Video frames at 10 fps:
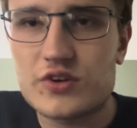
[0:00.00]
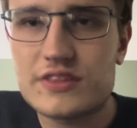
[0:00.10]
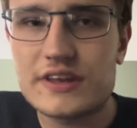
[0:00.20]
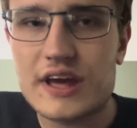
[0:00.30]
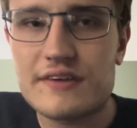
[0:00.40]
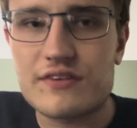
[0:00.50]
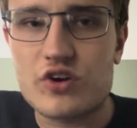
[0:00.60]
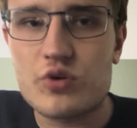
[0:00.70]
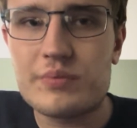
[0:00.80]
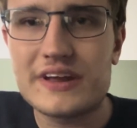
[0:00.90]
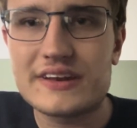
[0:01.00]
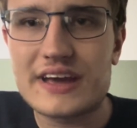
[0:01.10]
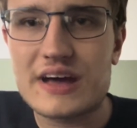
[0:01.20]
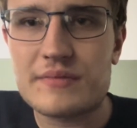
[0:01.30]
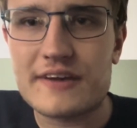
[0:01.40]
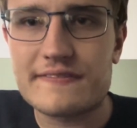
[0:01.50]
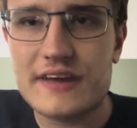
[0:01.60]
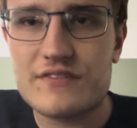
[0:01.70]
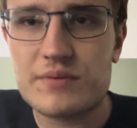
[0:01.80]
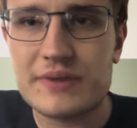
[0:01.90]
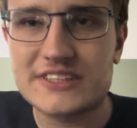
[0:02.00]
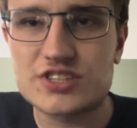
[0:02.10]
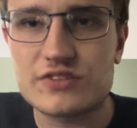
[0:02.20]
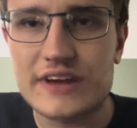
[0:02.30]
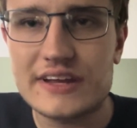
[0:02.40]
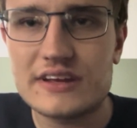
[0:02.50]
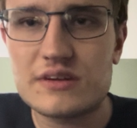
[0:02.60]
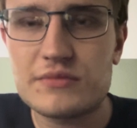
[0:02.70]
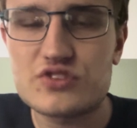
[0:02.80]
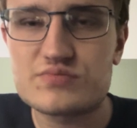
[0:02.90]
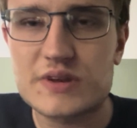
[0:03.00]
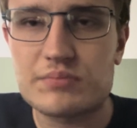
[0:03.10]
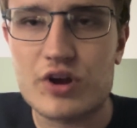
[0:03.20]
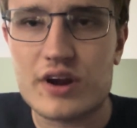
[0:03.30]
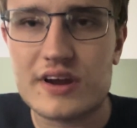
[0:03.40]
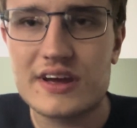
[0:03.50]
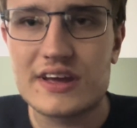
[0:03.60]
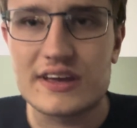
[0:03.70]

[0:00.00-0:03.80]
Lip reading: of the day for opening day at my favorite Pennsylvanian amusement park,